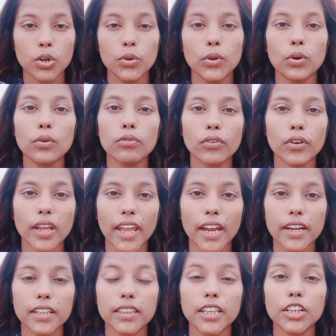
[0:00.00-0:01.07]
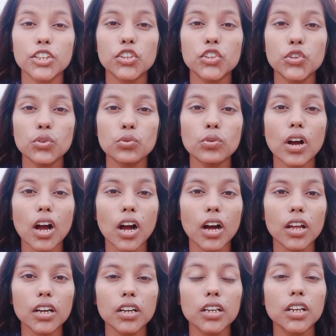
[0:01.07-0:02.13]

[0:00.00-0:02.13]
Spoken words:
Don't forget that you are